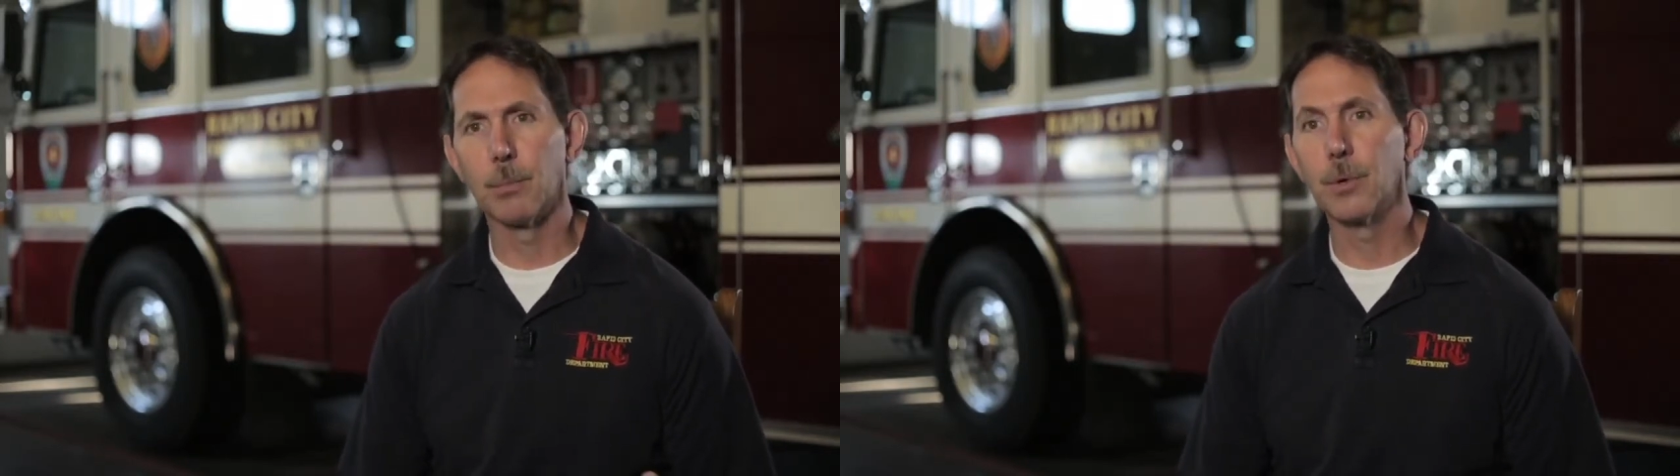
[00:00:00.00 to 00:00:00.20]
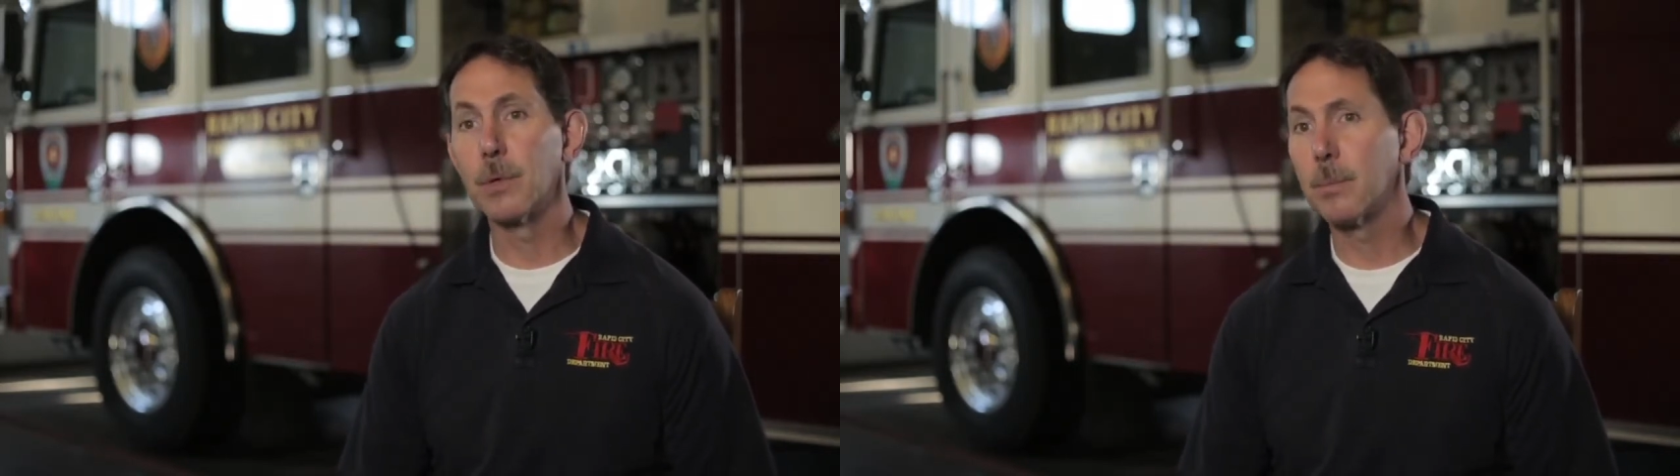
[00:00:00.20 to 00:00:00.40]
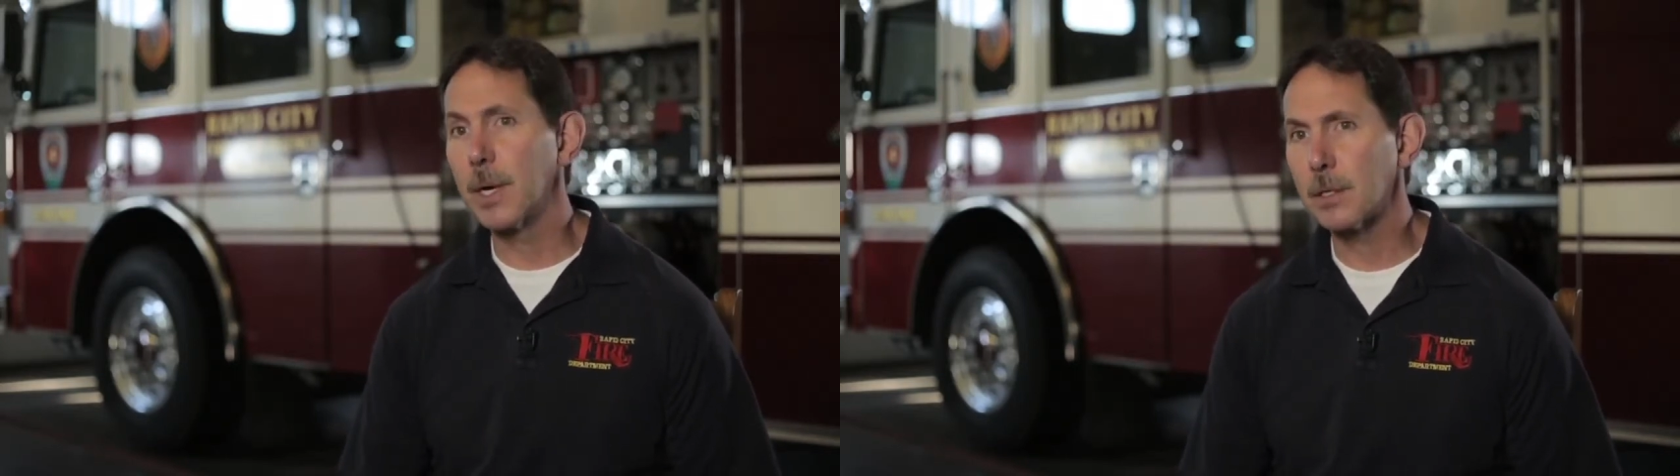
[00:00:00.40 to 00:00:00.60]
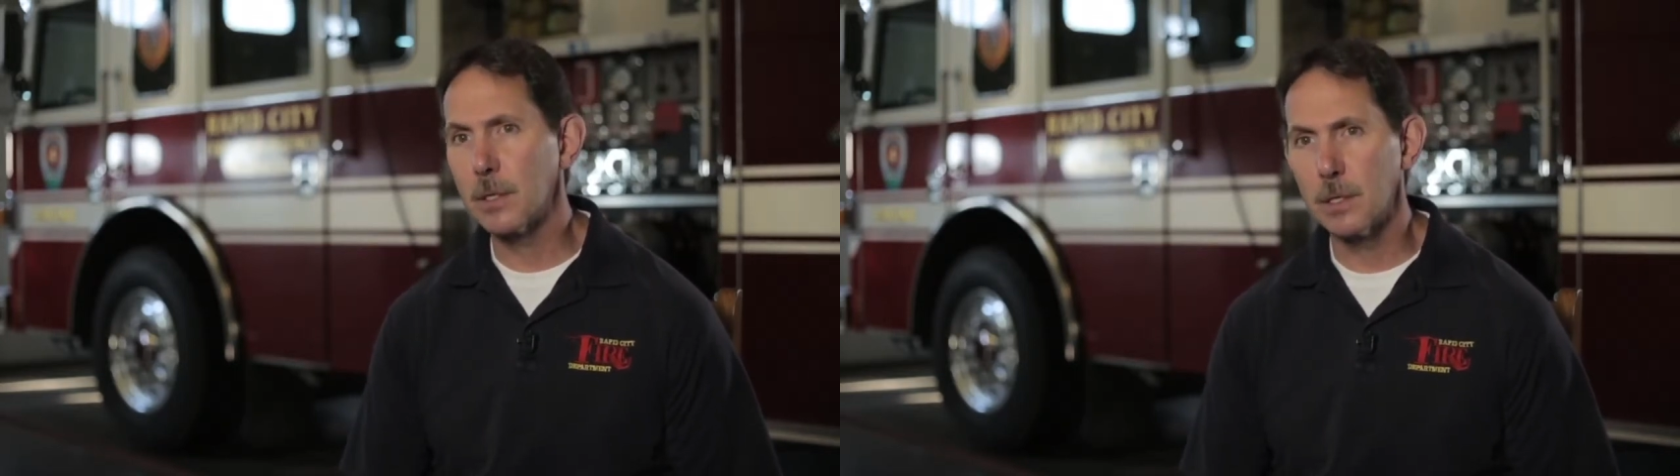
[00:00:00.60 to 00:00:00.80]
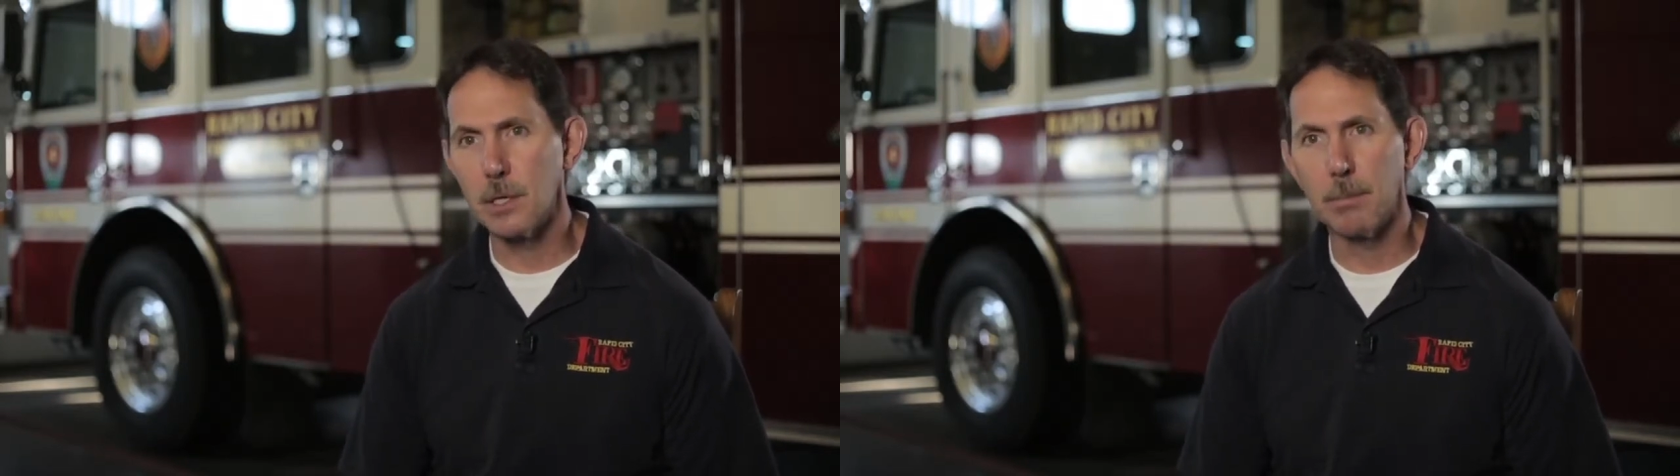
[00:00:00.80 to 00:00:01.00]
moving the
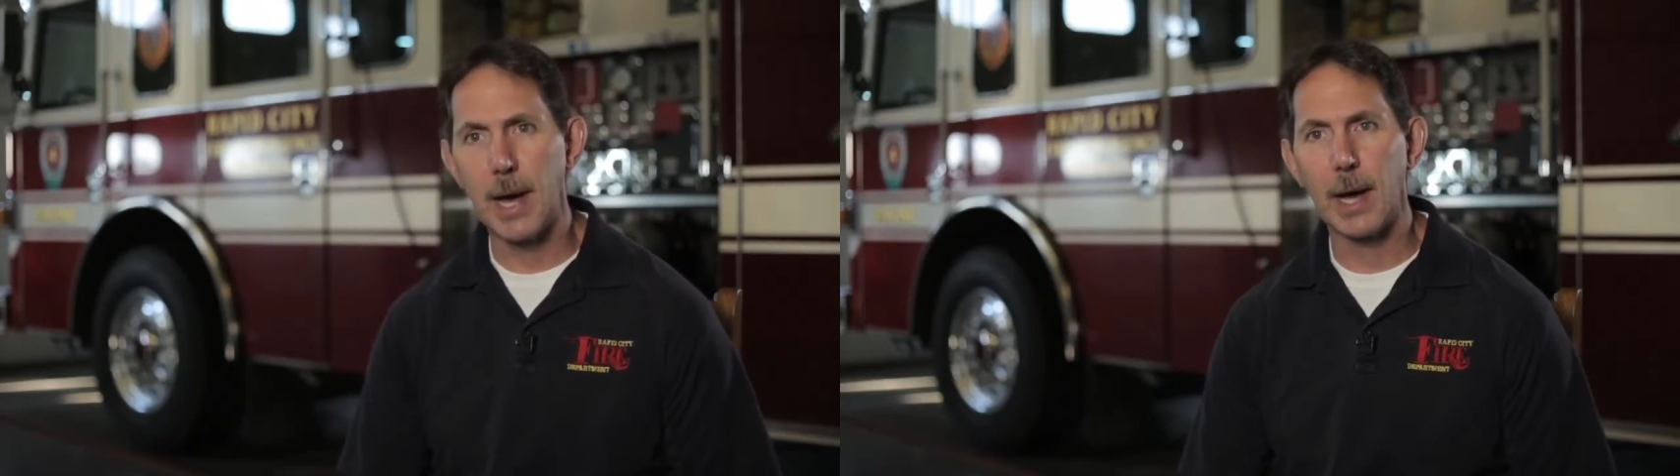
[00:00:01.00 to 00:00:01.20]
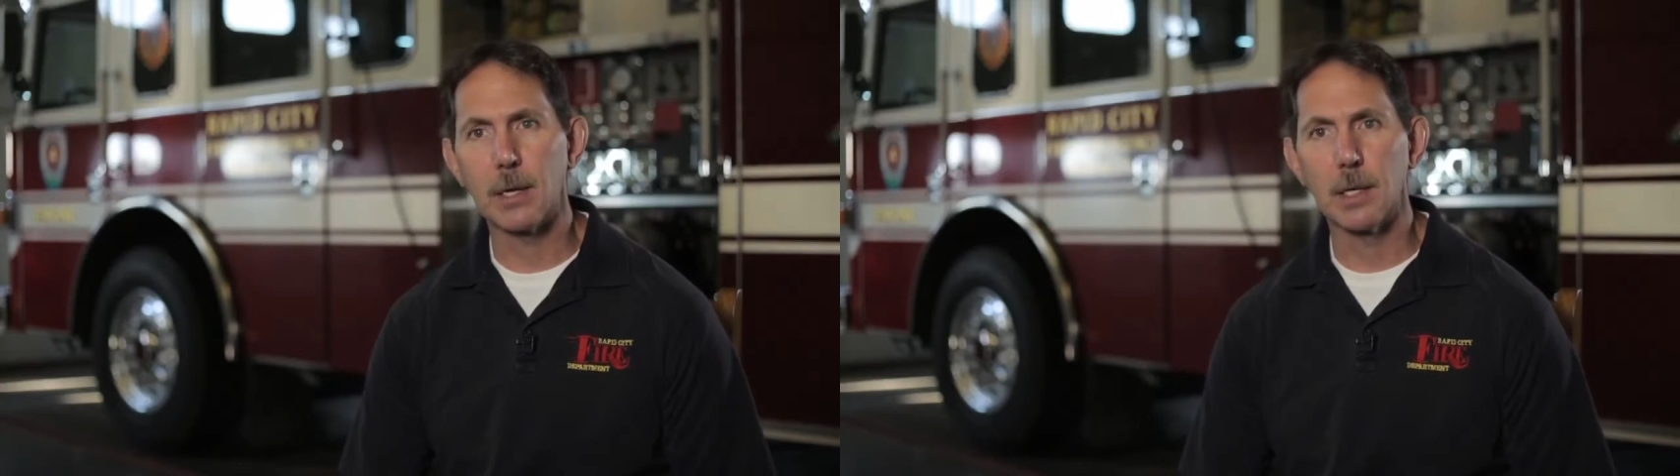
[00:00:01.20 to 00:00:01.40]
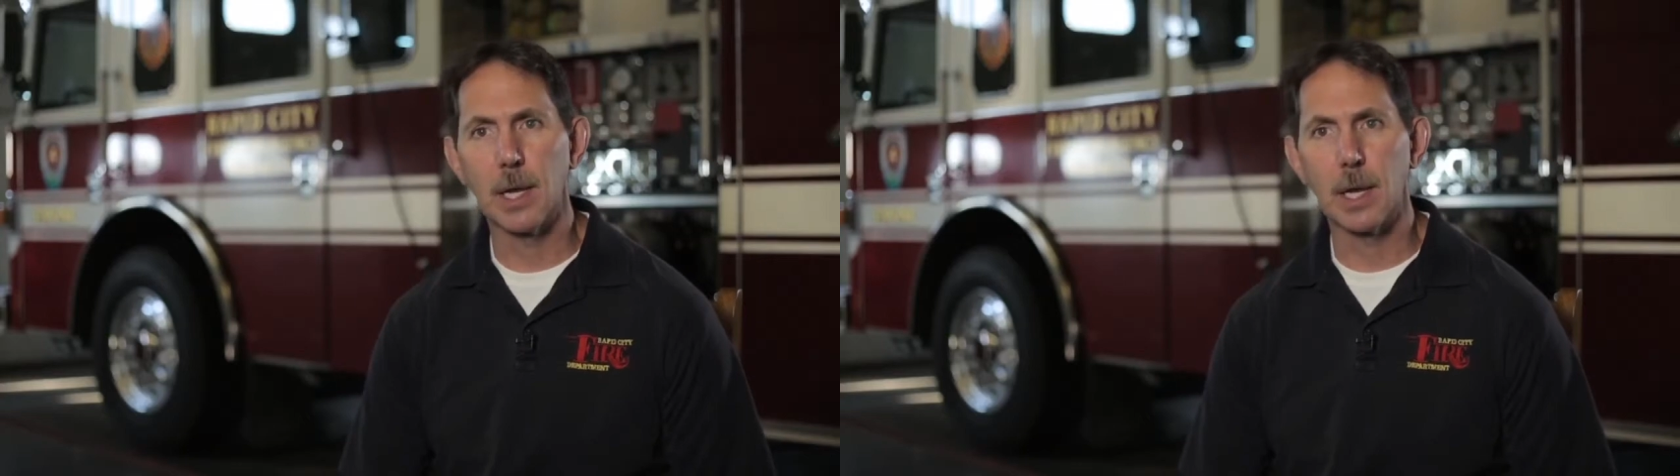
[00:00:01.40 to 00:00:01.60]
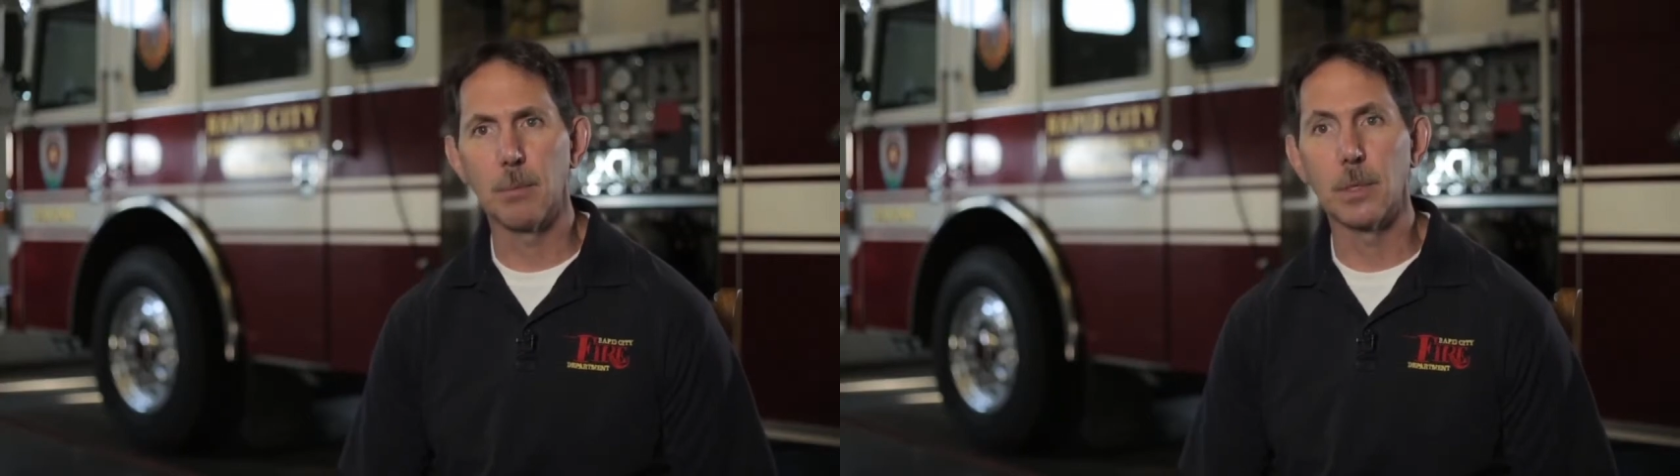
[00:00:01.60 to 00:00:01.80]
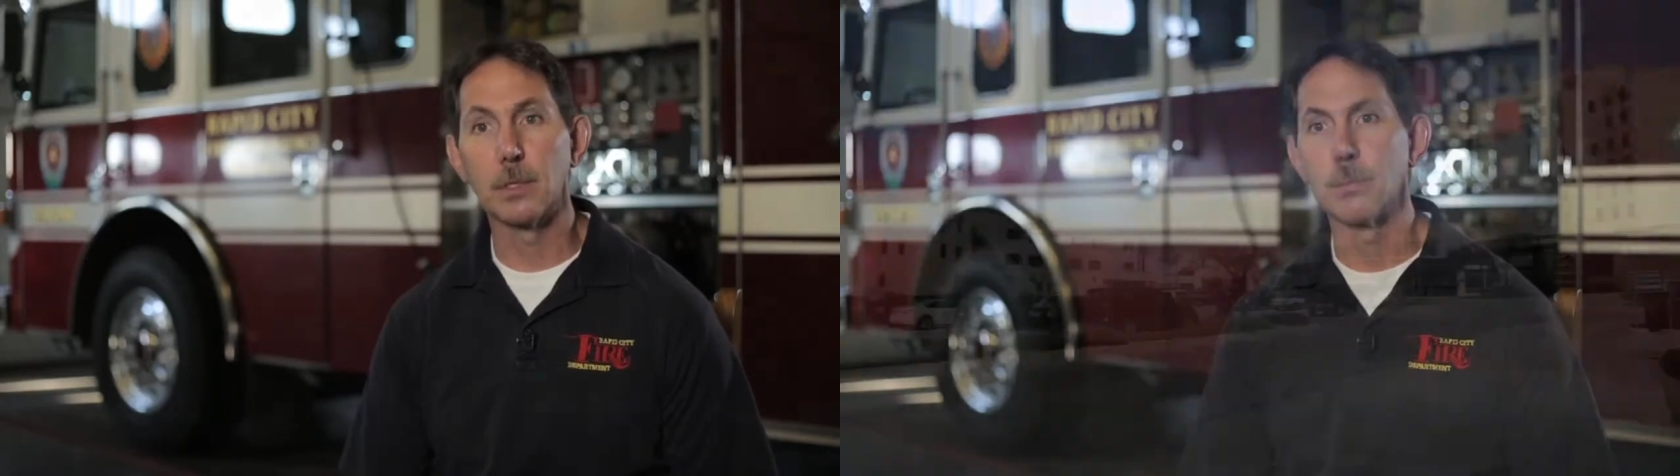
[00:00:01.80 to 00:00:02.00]
patient into the back of the
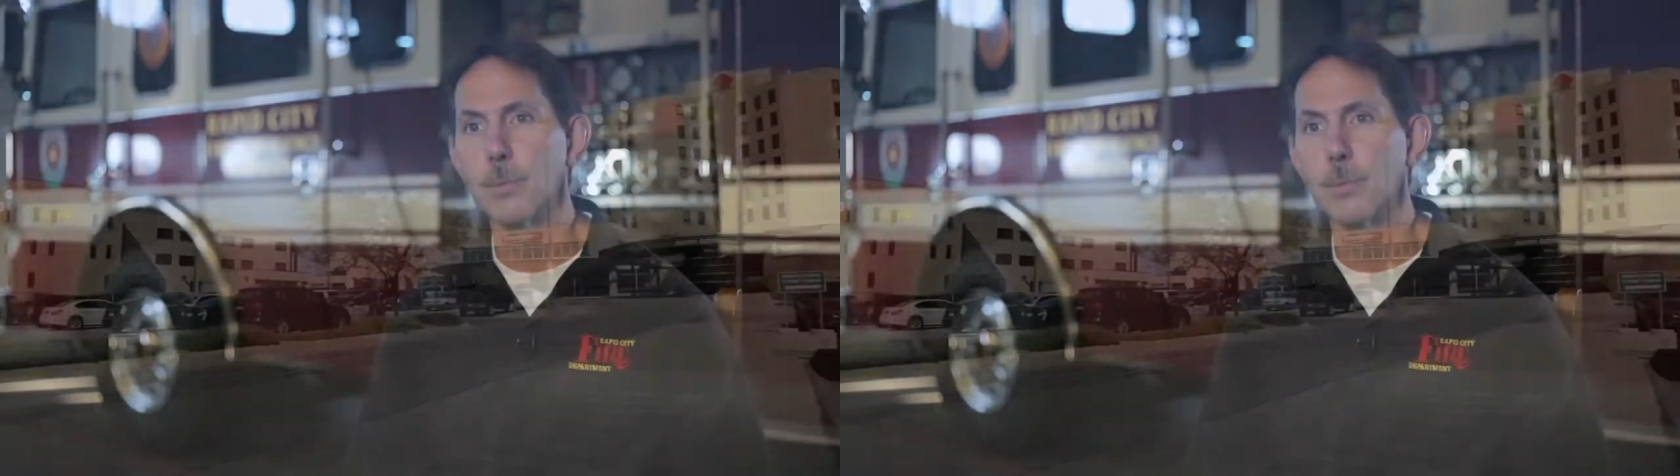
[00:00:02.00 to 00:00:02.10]
ambulance,